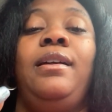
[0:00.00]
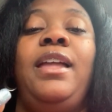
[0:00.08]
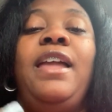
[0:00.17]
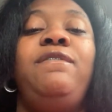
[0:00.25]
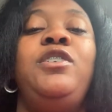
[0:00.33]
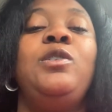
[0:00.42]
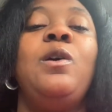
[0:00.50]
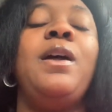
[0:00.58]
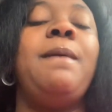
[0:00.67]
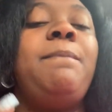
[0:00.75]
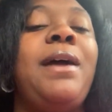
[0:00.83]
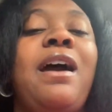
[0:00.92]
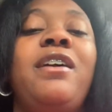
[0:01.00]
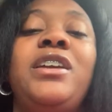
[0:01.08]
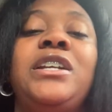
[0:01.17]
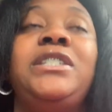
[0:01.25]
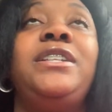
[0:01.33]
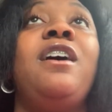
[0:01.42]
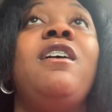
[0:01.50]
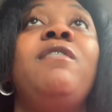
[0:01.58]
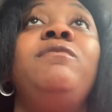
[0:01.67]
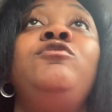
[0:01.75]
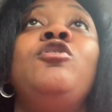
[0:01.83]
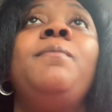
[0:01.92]
If you don't empower yourself,
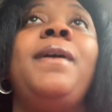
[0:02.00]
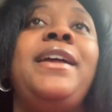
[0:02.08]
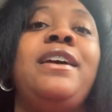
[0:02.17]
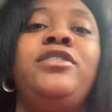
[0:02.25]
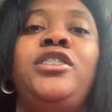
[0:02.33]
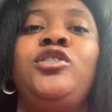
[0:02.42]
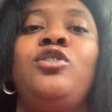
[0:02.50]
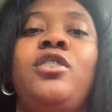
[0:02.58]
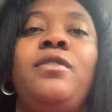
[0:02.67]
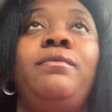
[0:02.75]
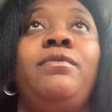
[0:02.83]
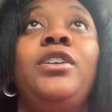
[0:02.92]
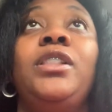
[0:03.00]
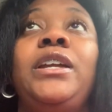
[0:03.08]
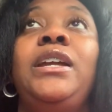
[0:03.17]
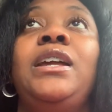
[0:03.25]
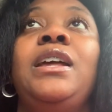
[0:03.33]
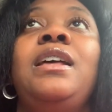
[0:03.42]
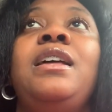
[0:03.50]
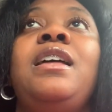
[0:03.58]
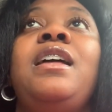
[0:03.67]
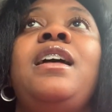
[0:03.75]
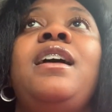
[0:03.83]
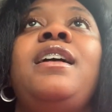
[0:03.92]
nobody else is going to really
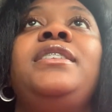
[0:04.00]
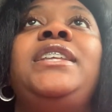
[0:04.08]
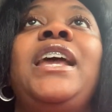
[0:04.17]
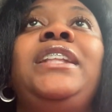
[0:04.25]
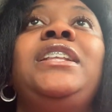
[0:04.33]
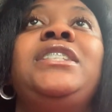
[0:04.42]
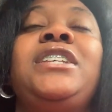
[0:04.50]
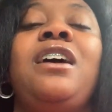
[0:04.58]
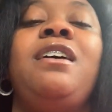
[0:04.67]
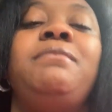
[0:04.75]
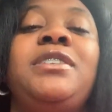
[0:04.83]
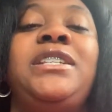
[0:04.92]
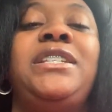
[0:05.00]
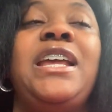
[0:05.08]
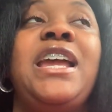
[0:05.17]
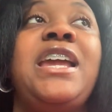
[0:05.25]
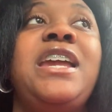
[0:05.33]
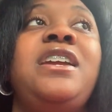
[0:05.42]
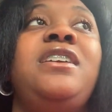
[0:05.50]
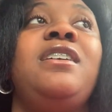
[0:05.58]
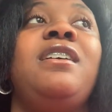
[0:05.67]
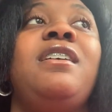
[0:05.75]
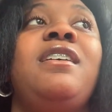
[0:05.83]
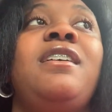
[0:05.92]
take the time to say
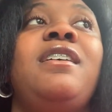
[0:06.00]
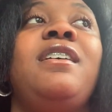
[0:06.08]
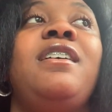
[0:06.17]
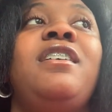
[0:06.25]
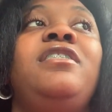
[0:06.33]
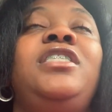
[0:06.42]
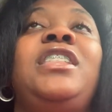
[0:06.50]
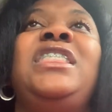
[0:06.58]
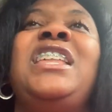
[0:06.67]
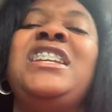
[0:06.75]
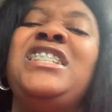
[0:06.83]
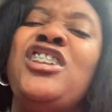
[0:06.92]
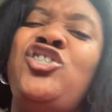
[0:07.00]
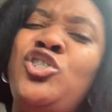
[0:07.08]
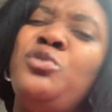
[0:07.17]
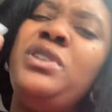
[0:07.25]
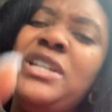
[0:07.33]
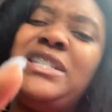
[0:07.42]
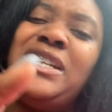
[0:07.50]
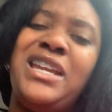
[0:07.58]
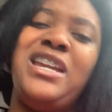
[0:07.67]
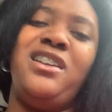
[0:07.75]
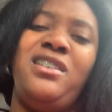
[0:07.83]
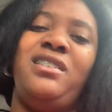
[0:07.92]
the things that you need to
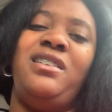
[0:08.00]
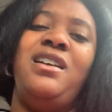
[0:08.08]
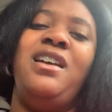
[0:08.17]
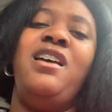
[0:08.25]
hear.